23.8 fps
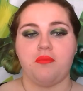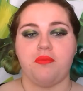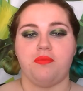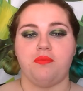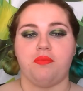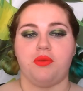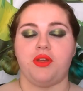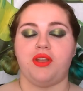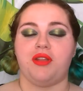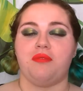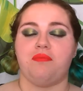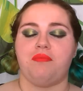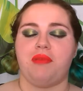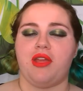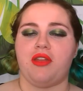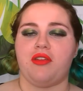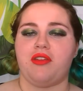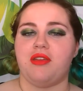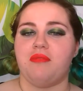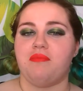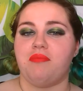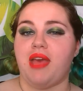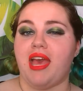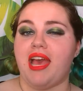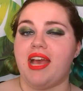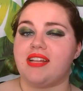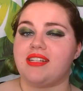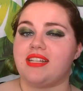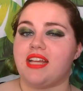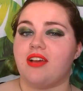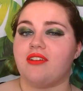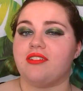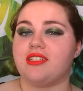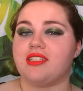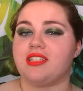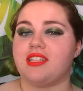put a better impact
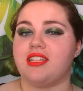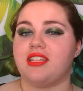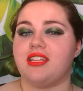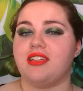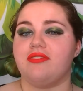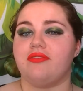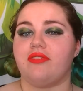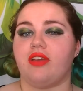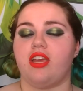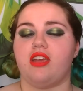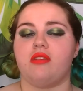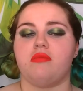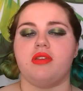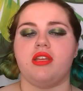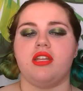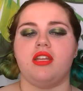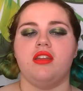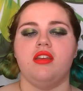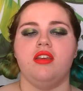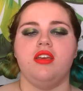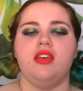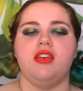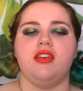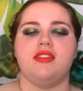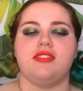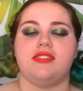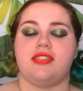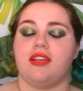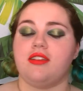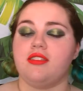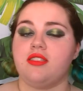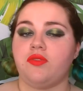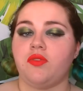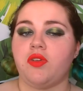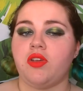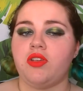out into the environment,
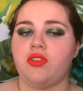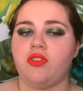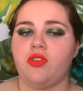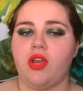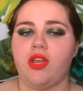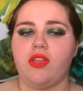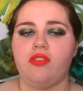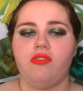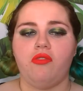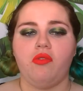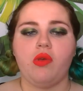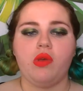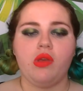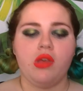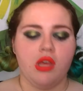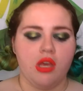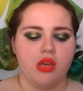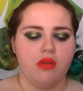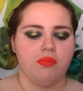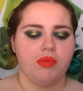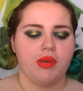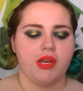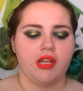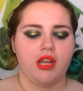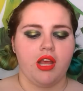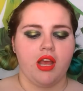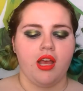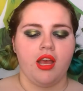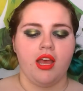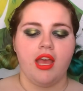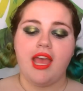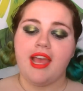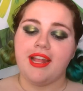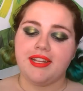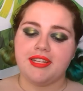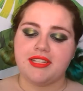sounds very stressful, but
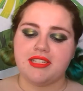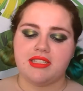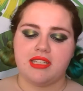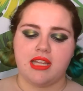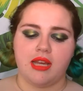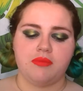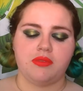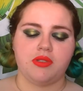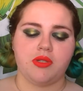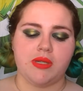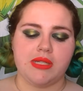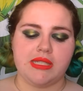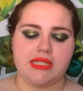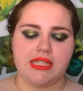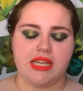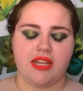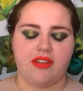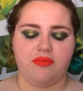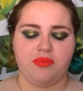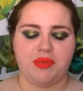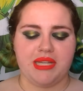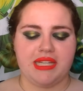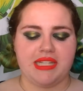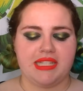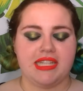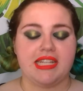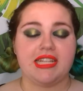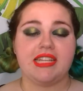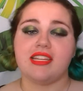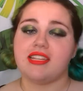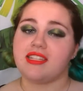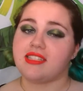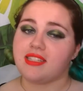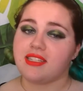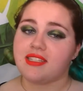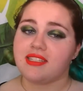any step towards native planting
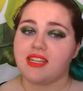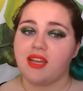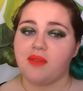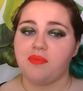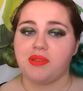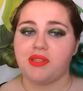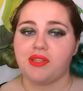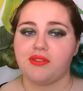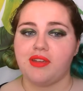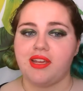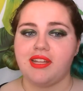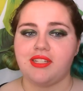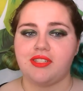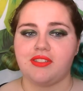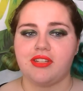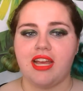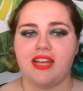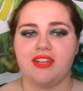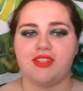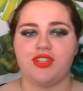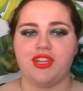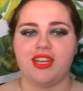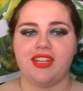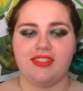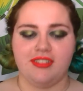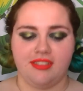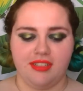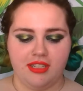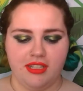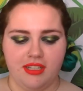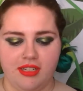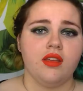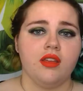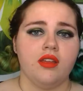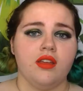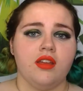is a step in the right direction.
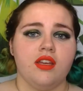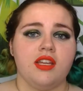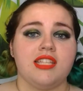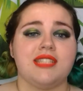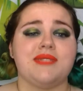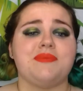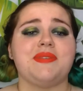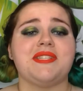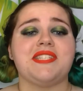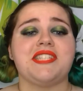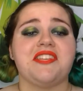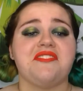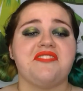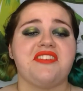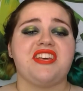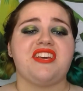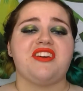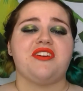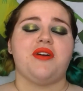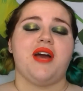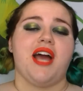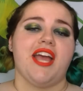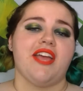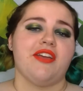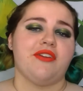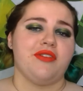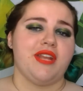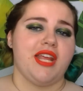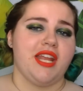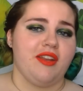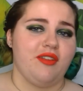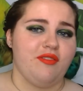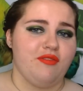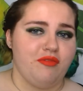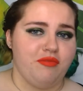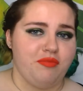Specific Ohio
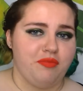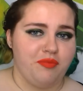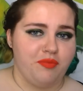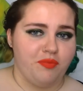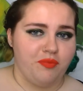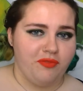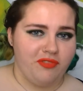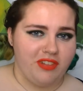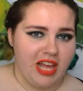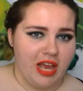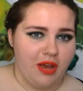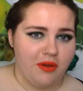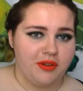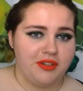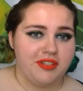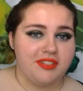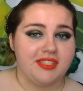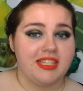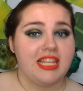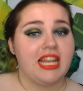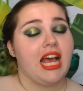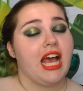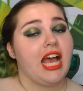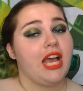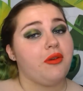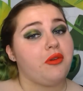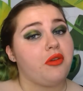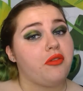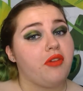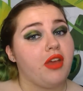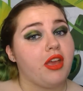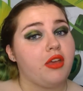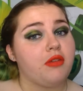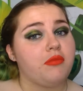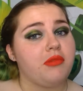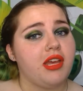native flowers that I would
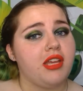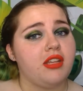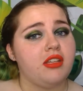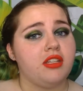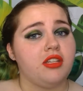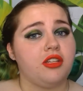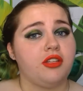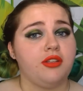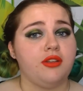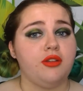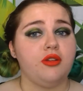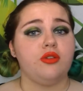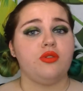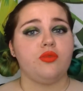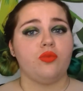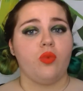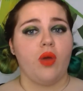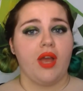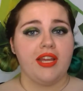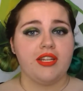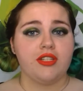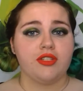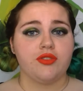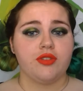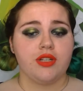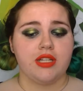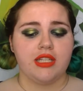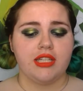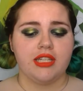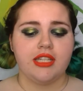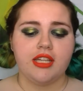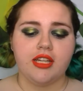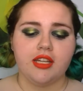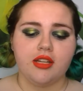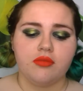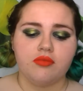recommend include white
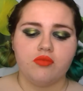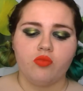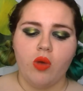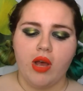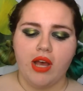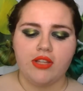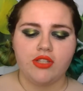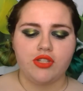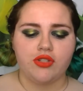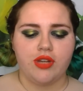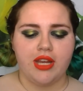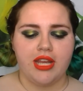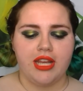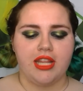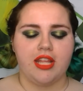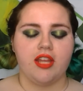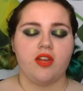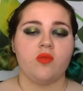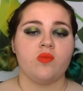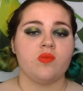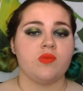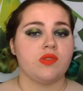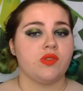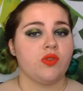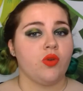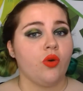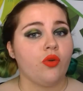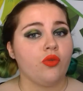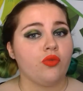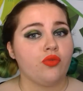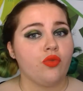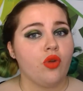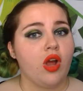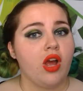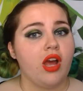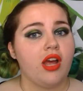trillium, wild geraniums,
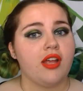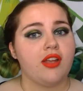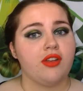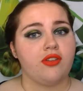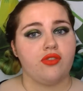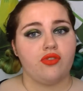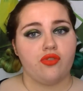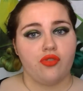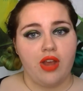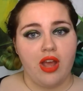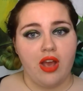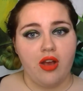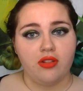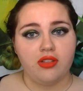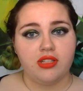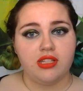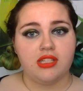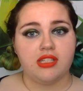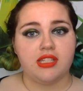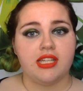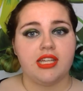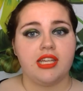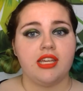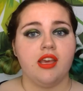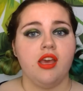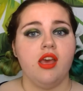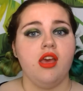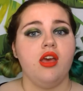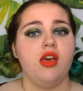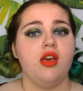goldenrod, trout lily,